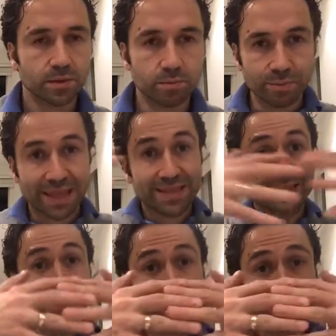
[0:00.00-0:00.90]

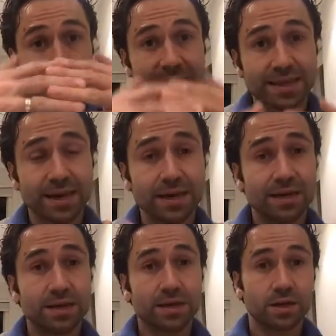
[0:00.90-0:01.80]
Blending these together,
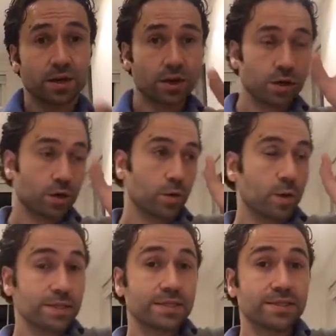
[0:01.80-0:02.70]

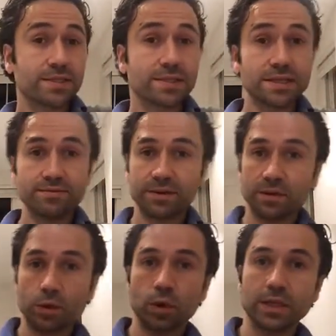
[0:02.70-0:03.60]
quantitative
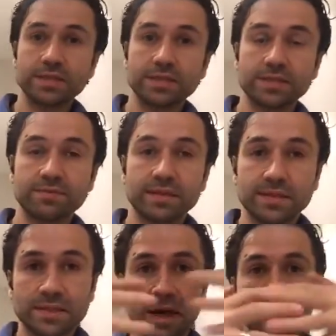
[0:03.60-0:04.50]
and qualitative
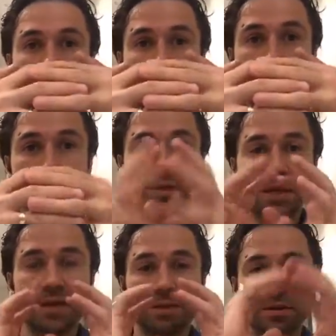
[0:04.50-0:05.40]
insight blended
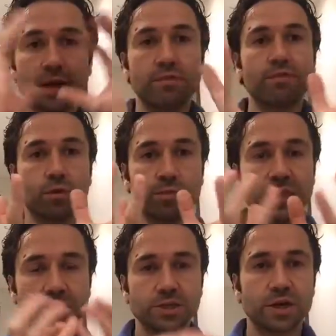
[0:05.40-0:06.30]
together, you get full
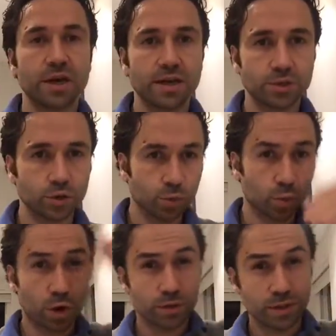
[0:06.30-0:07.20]
picture as to
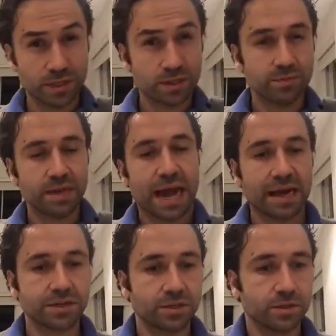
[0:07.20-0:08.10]
what needs to be
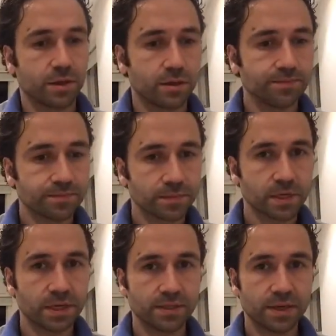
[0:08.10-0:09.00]
actioned on
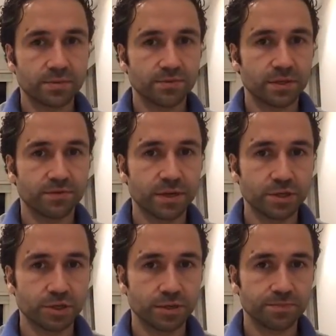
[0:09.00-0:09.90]
in terms of
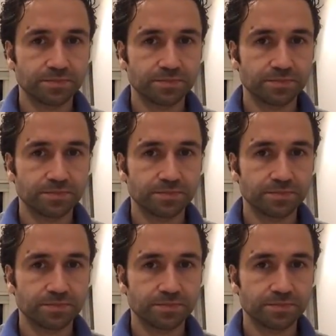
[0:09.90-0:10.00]
innovation.